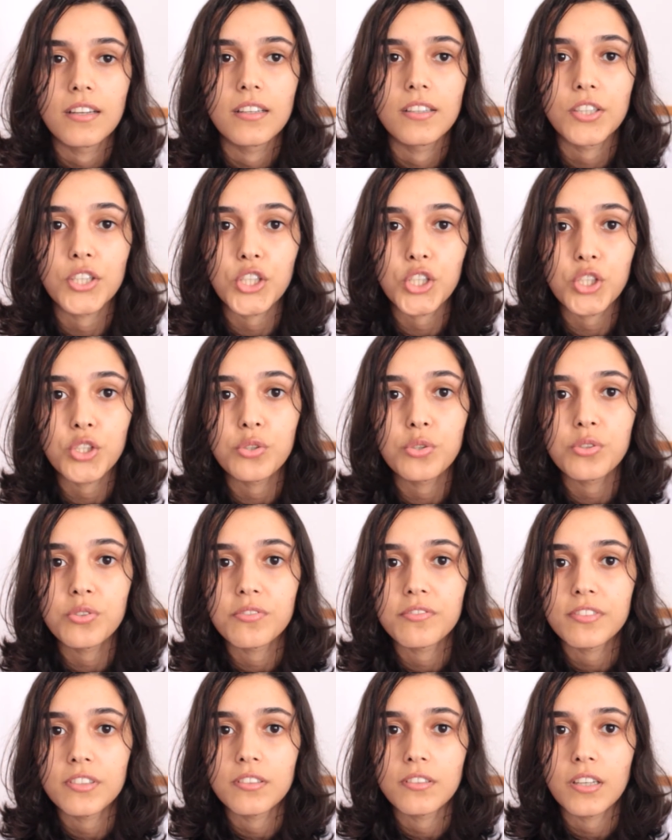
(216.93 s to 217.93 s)
a
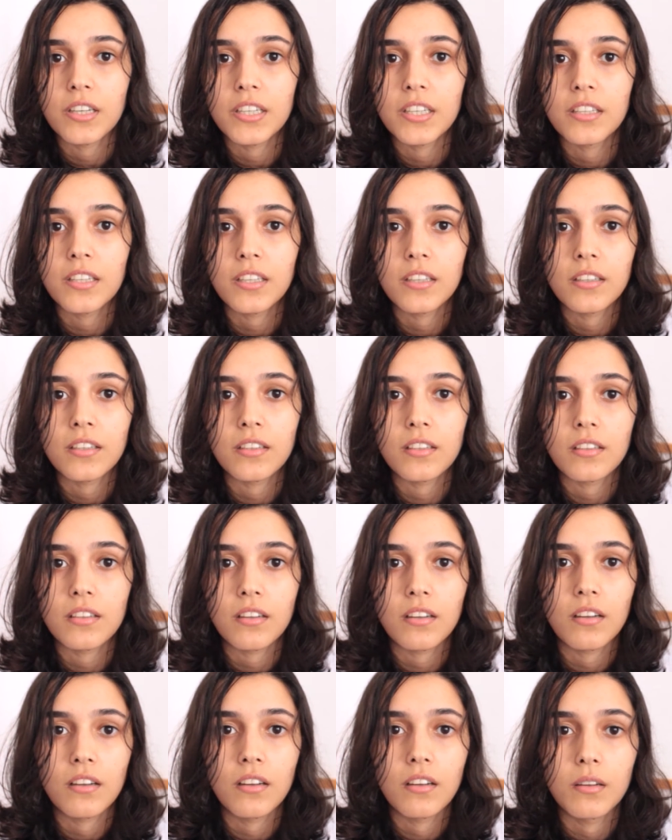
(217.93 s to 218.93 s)
huge variety
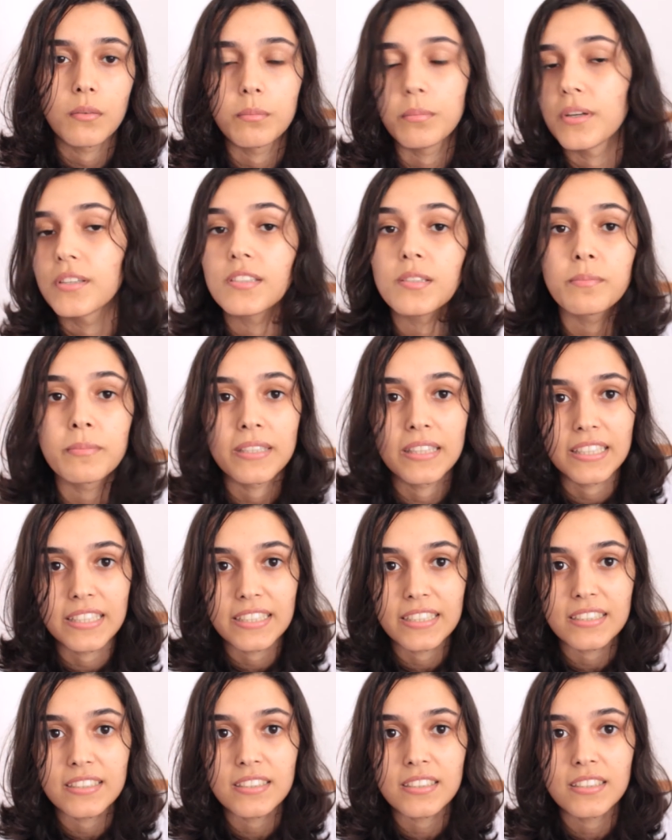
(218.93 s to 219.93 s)
of
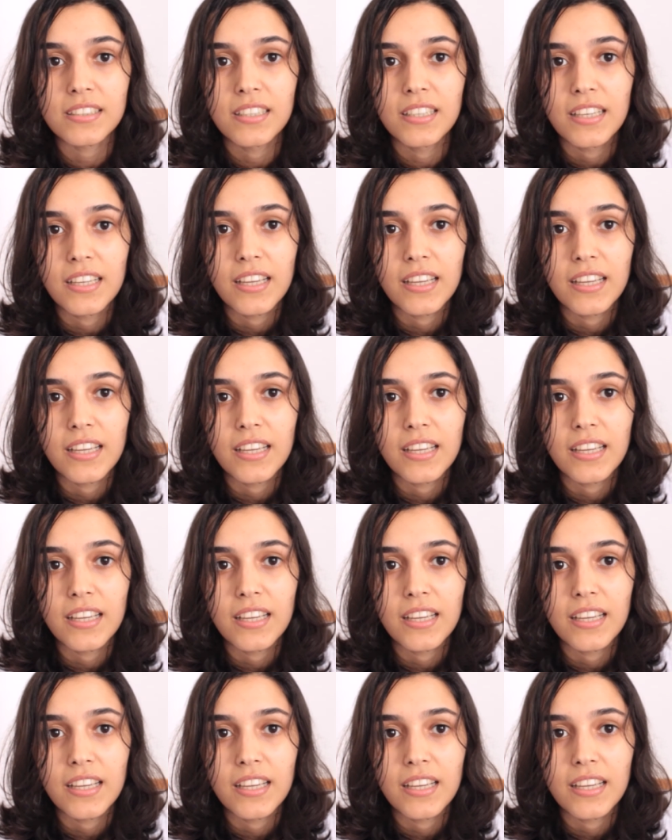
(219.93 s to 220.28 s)
possibilities,